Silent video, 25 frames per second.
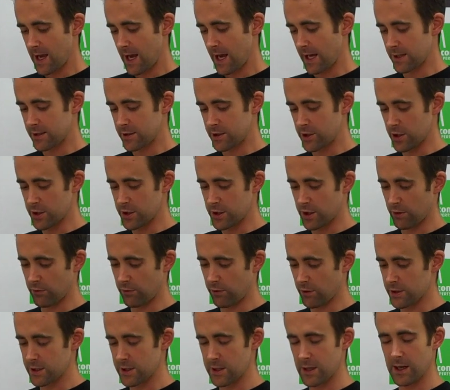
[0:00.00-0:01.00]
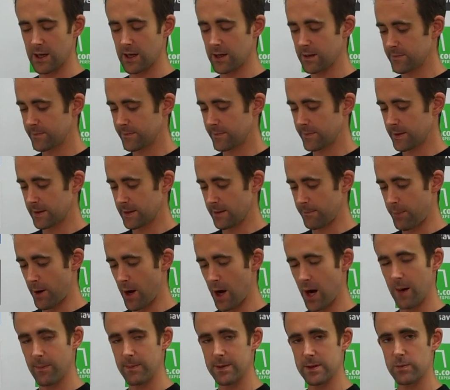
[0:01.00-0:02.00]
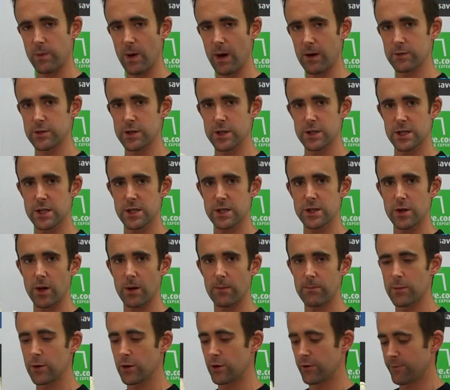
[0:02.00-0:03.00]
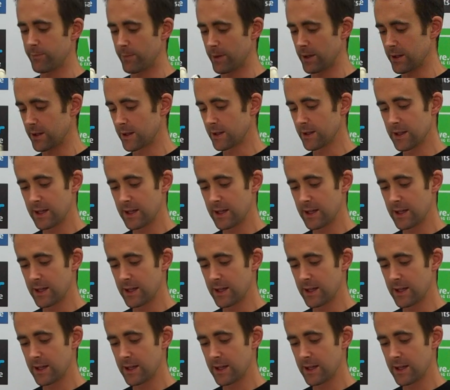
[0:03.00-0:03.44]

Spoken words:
and just across the palm as well, just to stop movement.